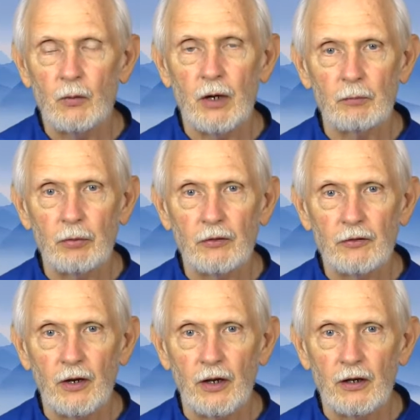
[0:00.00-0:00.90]

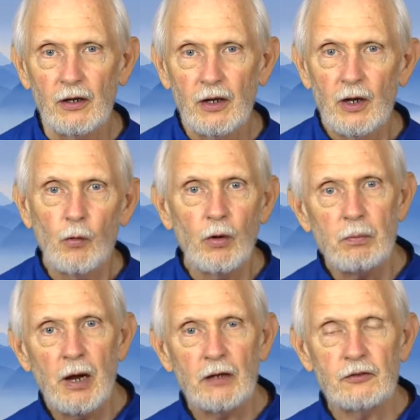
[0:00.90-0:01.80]
1%? What
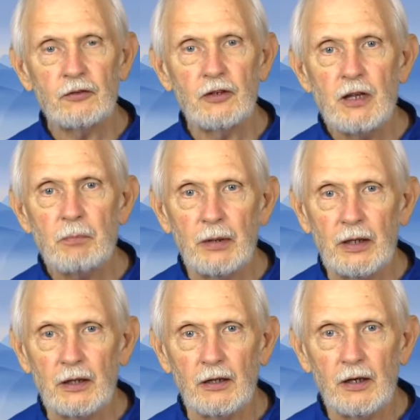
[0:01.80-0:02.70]
about
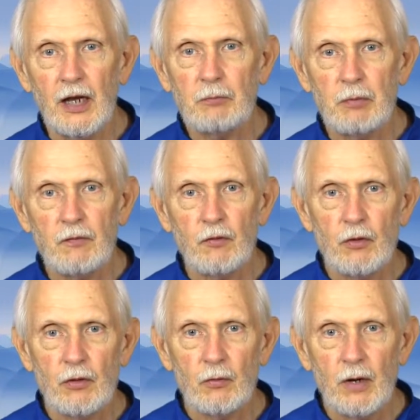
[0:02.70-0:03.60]
sleeping the night
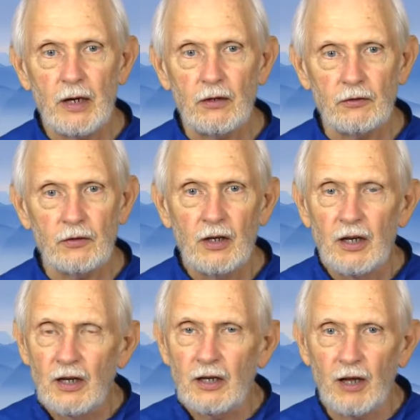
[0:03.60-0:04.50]
before the race?
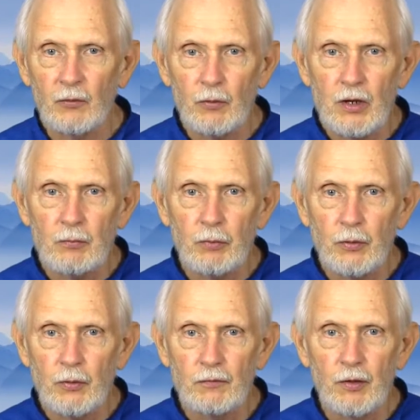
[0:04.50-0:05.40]
Can we
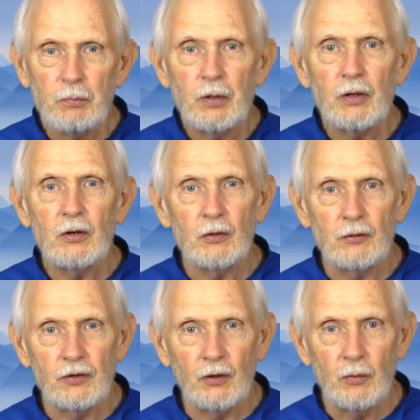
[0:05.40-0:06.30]
improve the
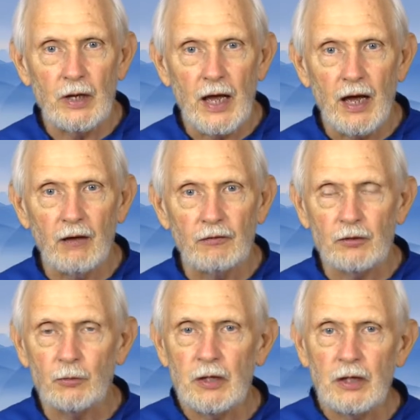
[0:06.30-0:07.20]
pillows that we have
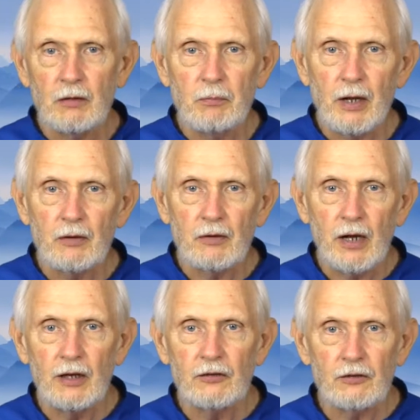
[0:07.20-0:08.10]
so we get a better
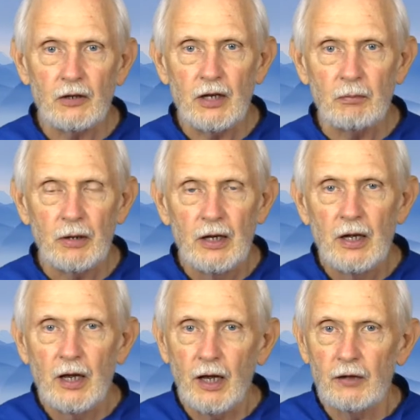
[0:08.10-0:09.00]
night's sleep?"
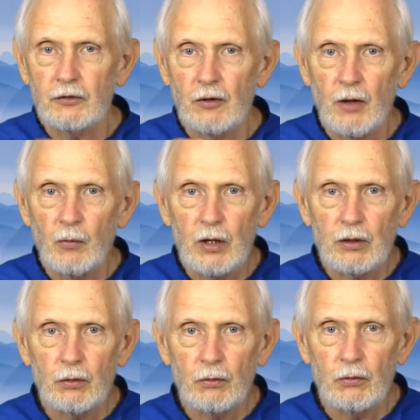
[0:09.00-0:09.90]
And so they
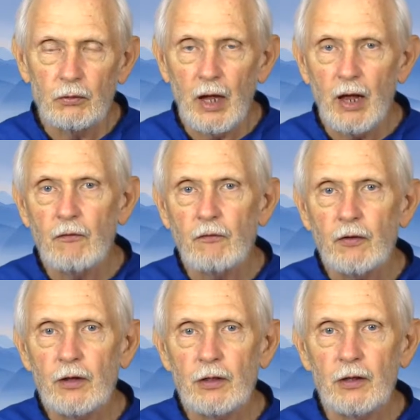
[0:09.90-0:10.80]
went through
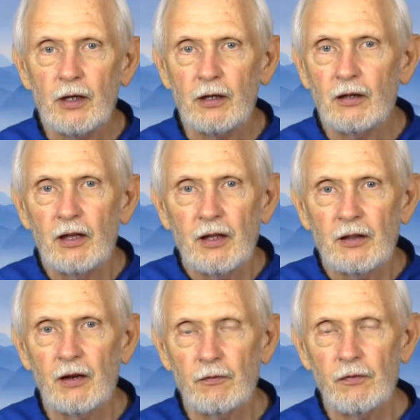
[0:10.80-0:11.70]
everything
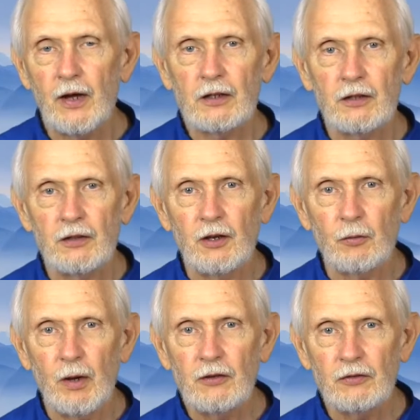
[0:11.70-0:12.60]
that affected
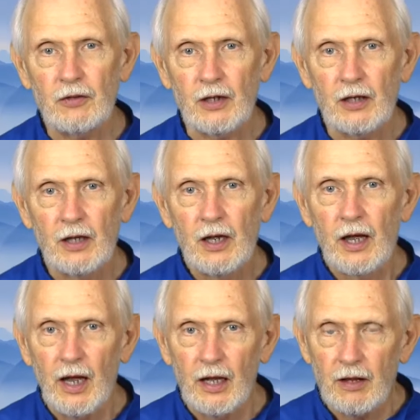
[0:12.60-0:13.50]
their racing,
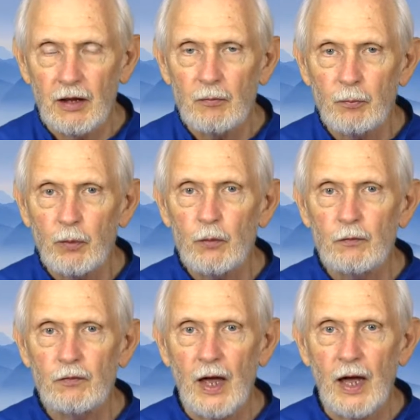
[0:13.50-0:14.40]
and they
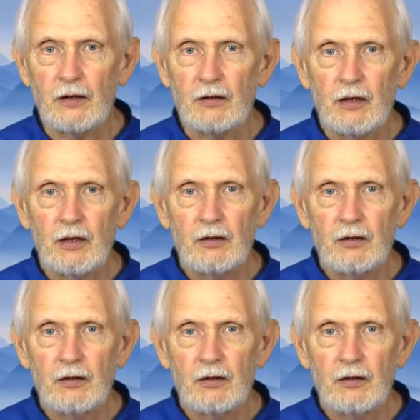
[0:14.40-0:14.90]
improved that